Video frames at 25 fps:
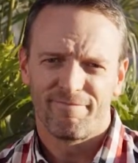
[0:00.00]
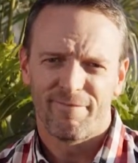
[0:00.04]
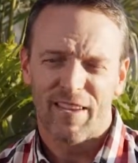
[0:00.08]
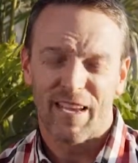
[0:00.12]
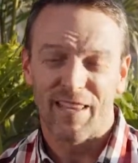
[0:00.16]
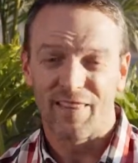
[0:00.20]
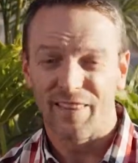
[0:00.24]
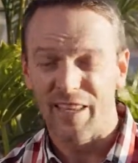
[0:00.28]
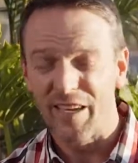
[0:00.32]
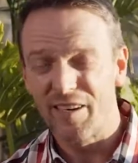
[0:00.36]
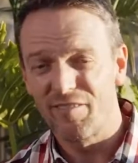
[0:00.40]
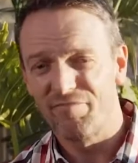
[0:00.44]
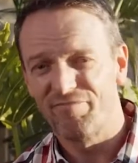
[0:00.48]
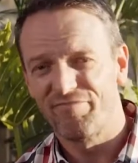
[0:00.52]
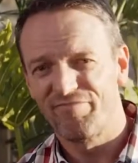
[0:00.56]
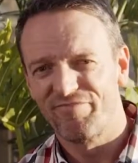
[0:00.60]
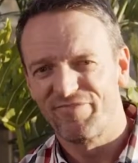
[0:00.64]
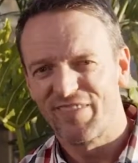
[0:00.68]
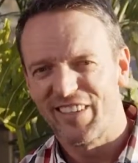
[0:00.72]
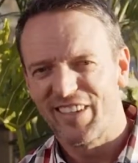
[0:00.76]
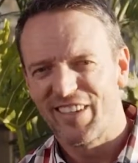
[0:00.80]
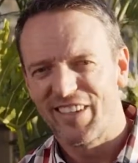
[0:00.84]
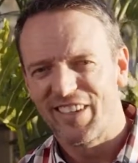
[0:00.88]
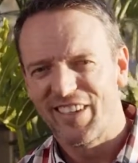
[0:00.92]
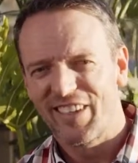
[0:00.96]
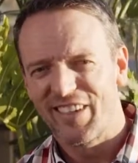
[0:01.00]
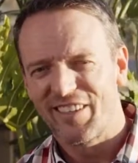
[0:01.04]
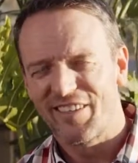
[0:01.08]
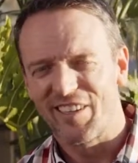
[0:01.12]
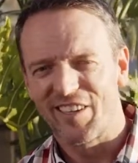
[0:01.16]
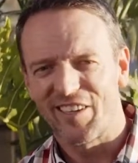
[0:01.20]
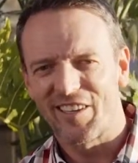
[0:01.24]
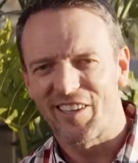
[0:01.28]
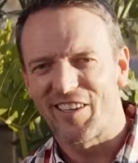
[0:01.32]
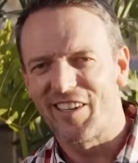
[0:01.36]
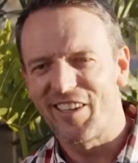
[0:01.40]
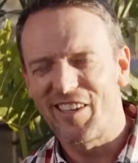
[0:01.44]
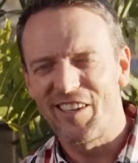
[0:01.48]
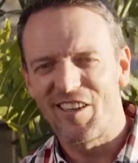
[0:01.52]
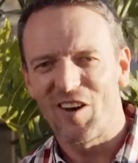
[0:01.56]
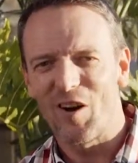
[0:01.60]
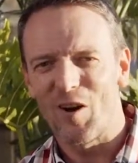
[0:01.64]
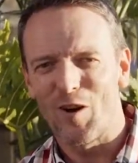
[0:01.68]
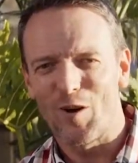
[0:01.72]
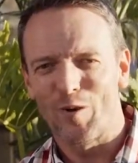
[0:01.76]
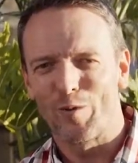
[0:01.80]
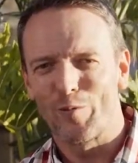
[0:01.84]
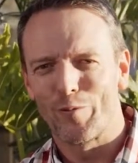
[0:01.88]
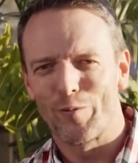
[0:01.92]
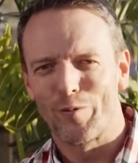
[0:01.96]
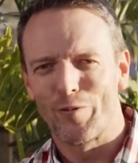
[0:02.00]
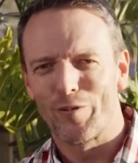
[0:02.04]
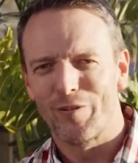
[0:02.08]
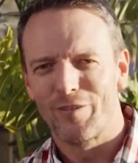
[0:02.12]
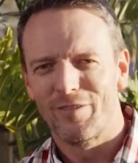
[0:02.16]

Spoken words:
And then the key of